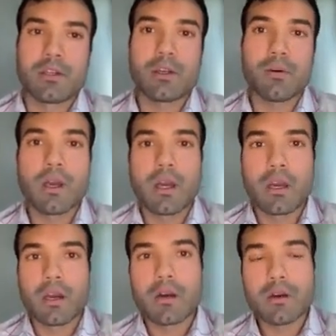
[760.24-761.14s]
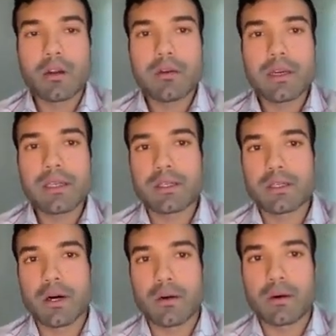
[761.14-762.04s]
So concluding
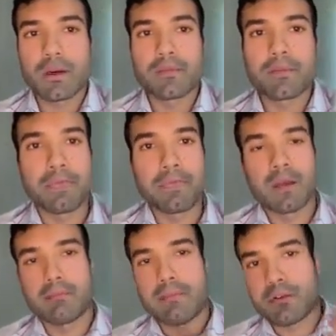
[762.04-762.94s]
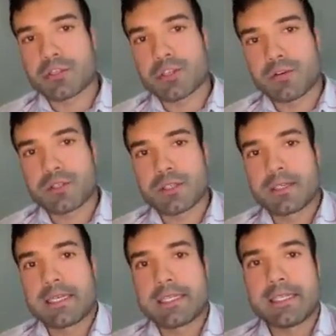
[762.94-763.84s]
this talk, microservices
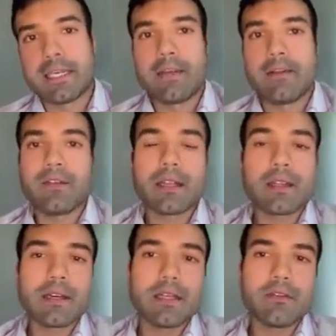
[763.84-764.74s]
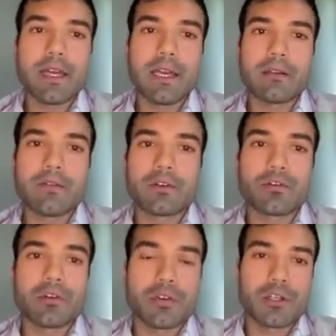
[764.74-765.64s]
significantly deviate
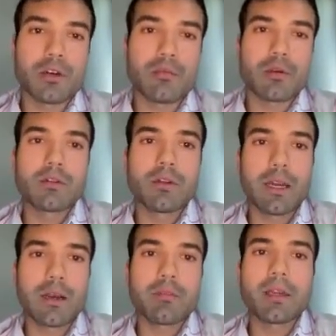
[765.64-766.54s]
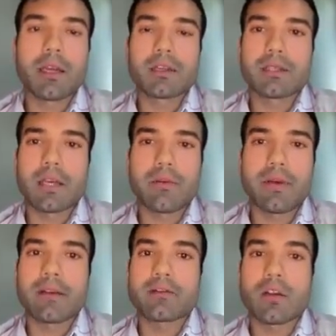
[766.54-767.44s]
from traditional monolithic applications that
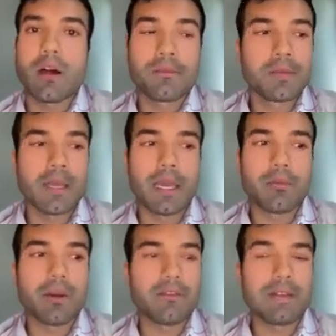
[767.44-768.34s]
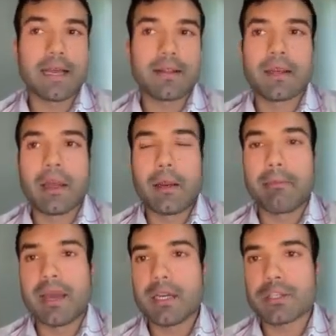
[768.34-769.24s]
we have saw, and with that,
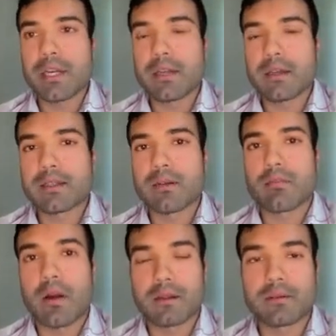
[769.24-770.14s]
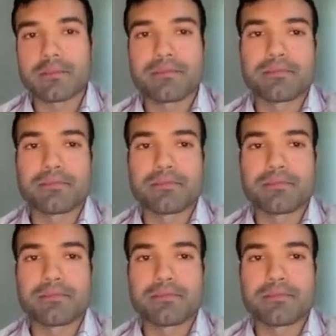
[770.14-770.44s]
many challenges are brought.